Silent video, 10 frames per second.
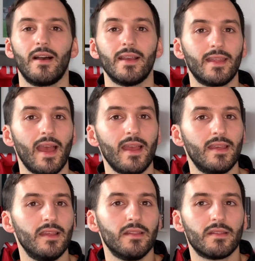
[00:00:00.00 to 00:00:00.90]
I get
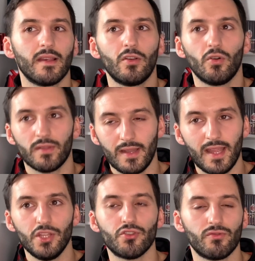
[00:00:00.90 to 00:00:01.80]
he's got an
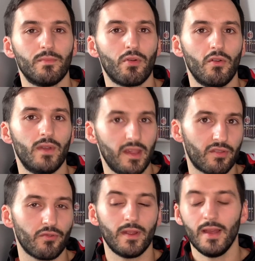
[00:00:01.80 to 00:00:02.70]
injury-prone
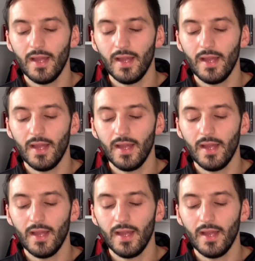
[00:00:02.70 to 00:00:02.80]
history.